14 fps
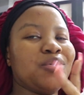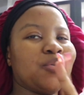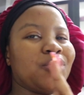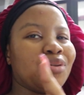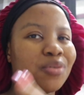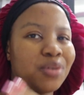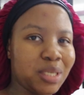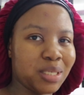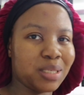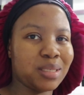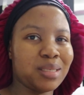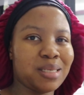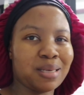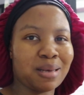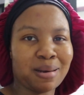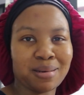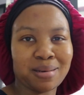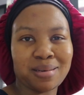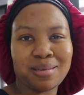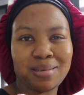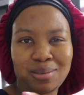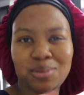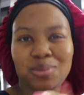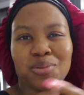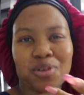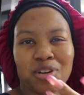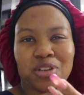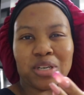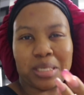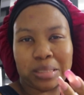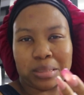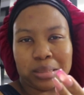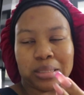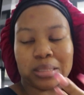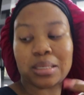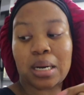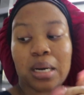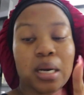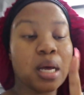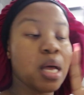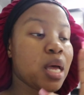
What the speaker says: green salad. So not really Caesar salad.